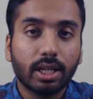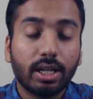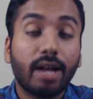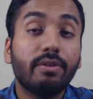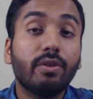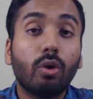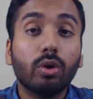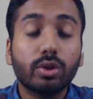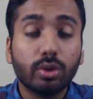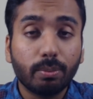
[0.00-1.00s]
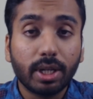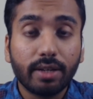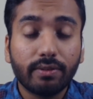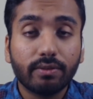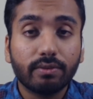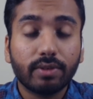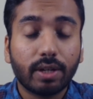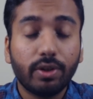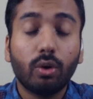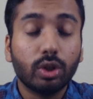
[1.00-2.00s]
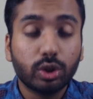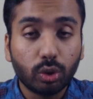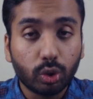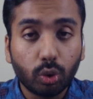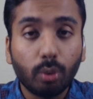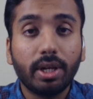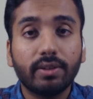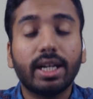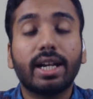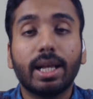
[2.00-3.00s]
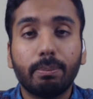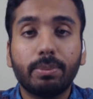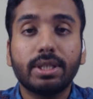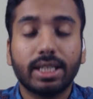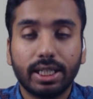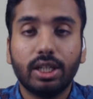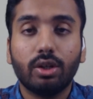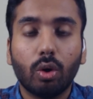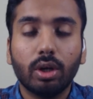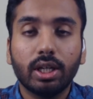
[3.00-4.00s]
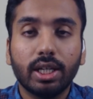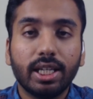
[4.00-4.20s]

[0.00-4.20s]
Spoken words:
And we would also believe, and we also do believe that rape is really wrong,